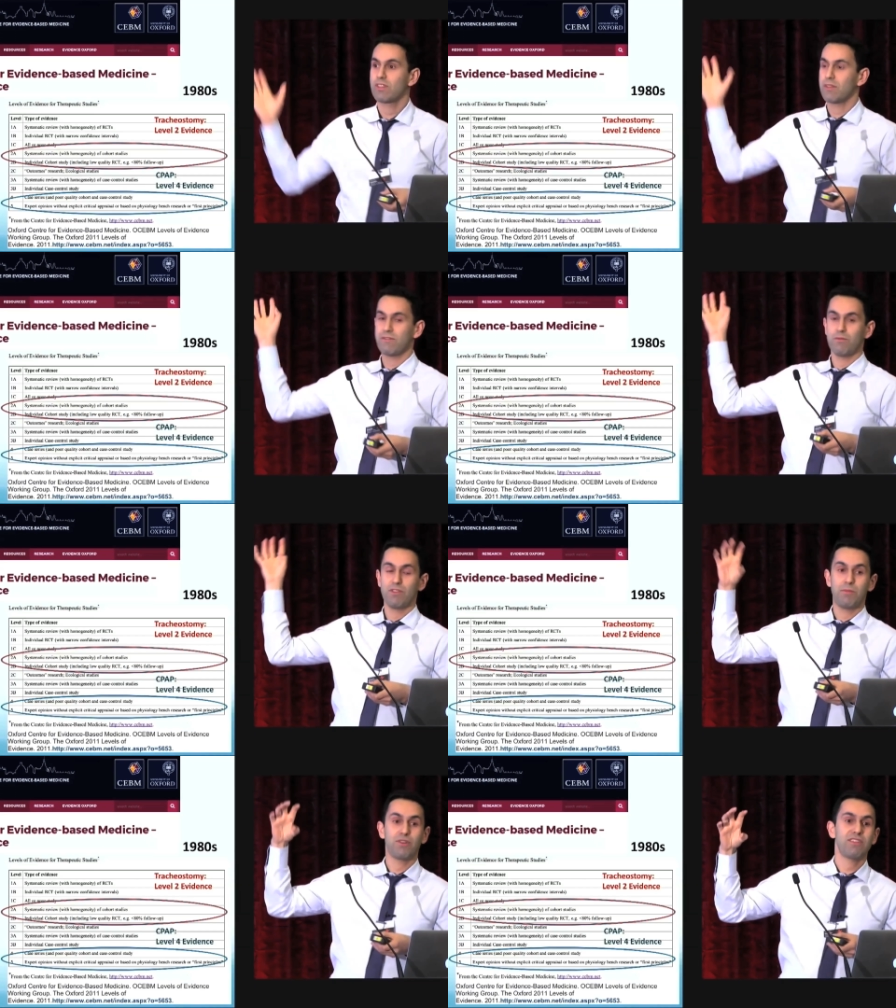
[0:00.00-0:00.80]
when the, when
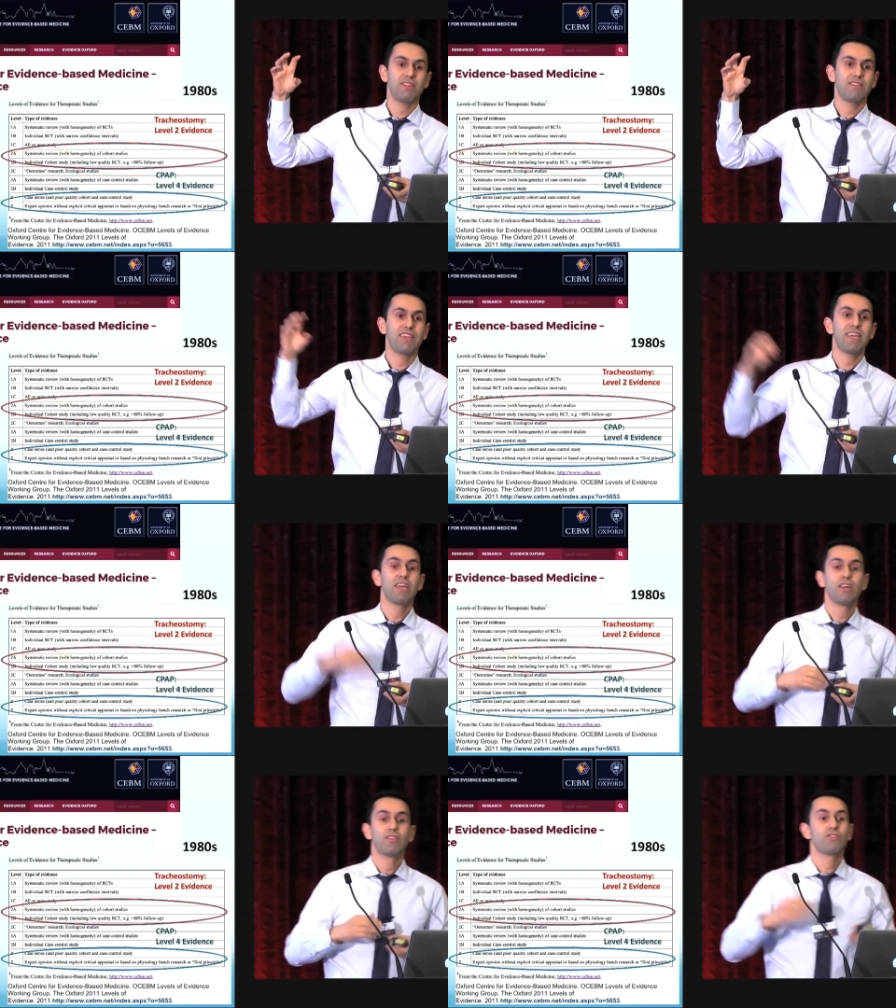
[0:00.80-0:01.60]
the person is saying
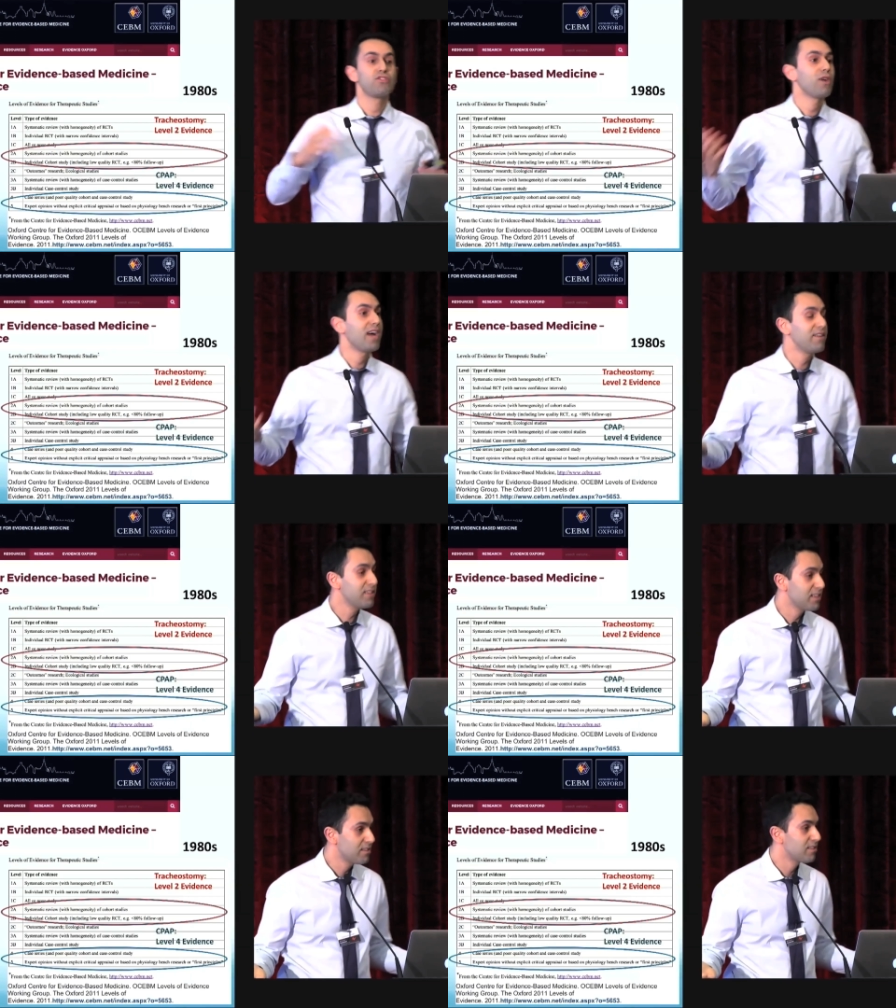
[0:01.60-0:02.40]
there's no
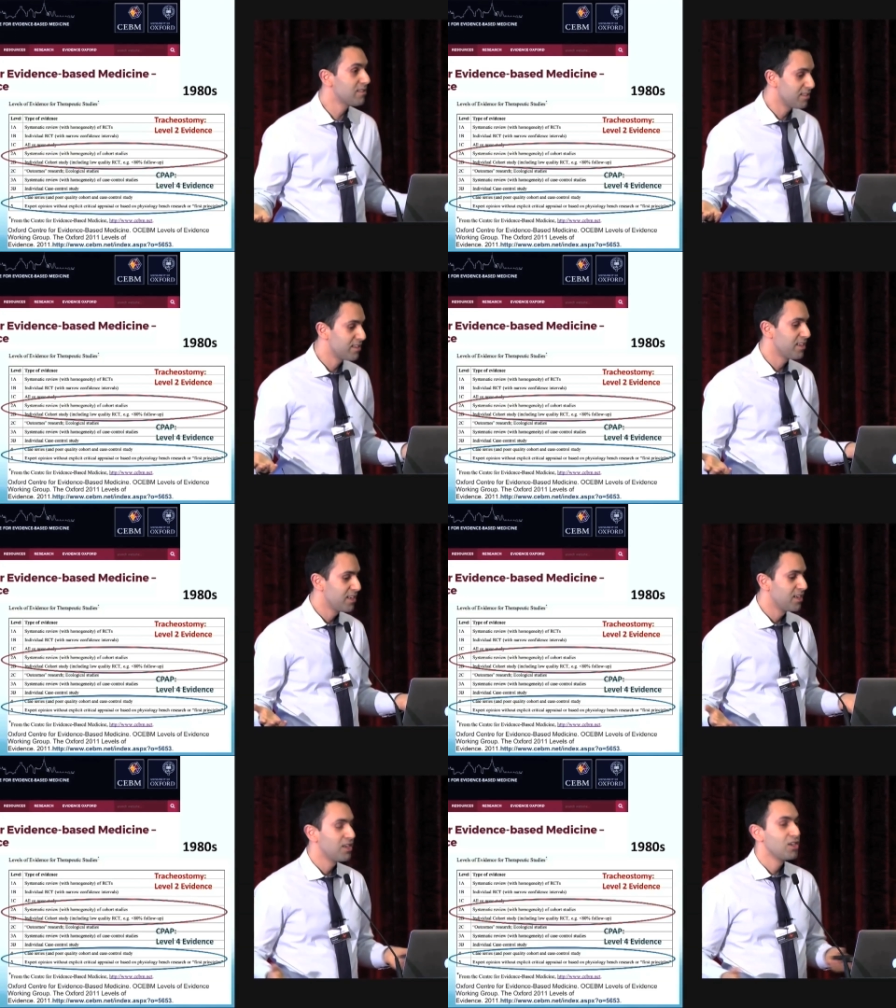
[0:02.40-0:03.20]
evidence,
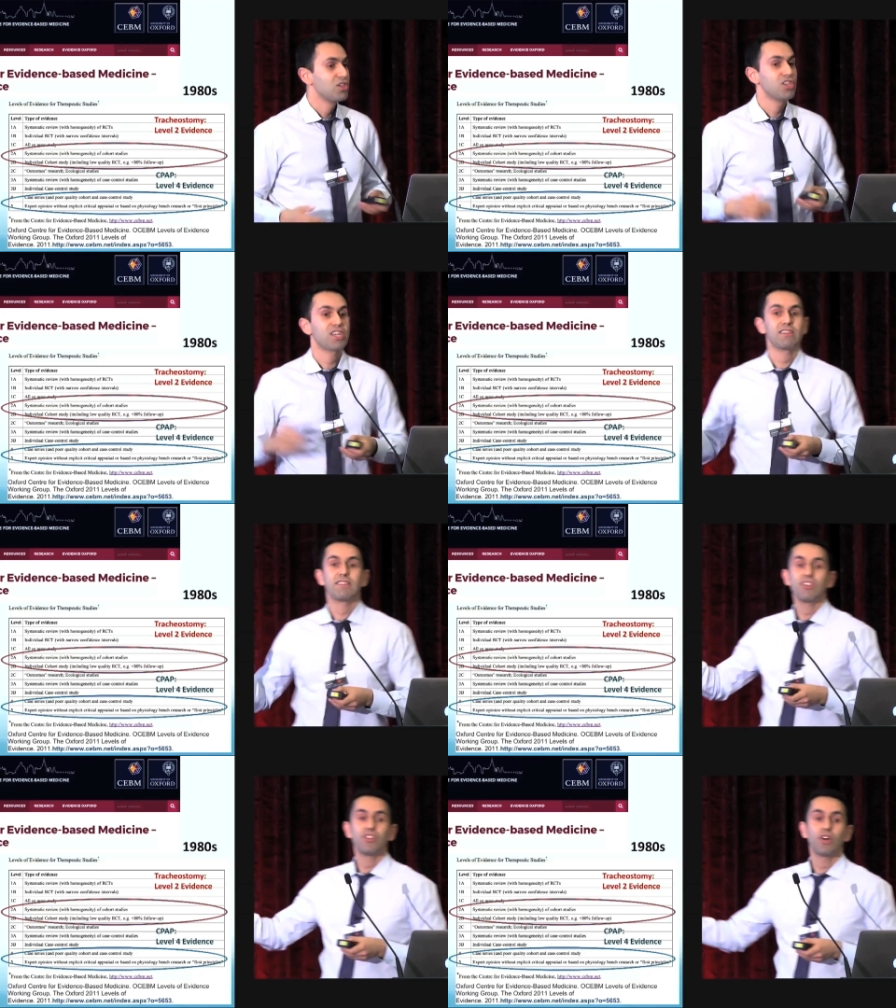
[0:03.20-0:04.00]
you're going to
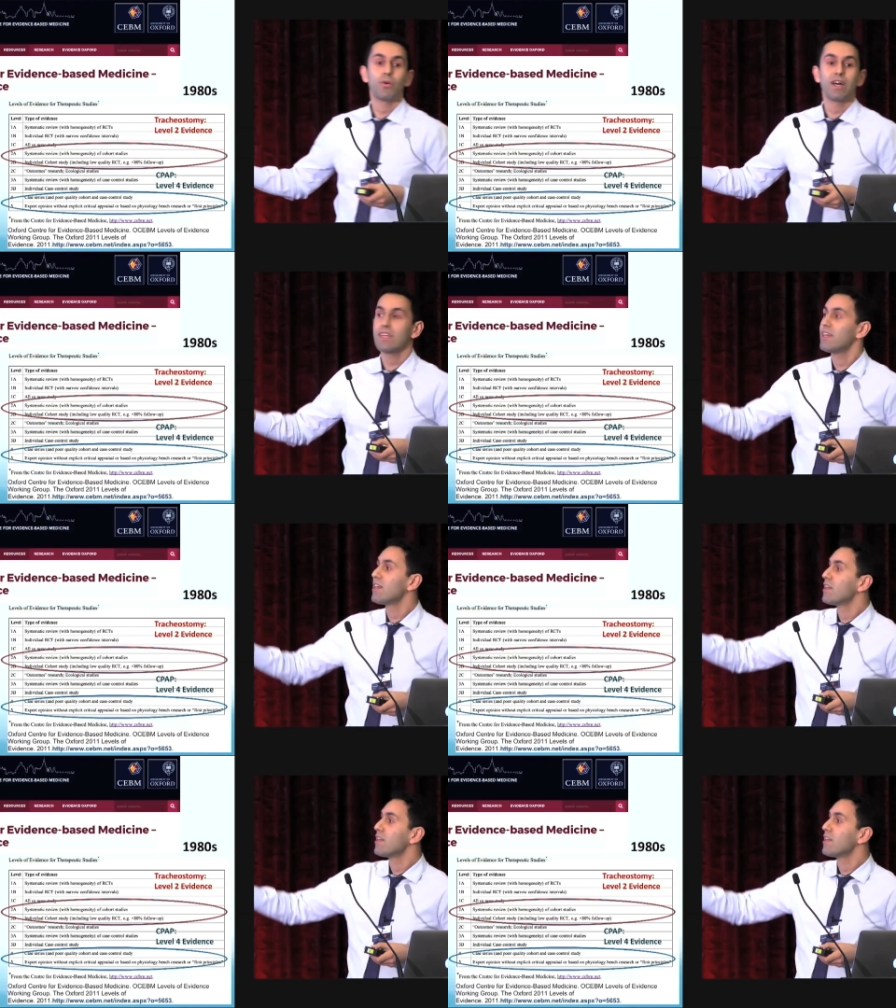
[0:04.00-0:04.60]
say, you know what?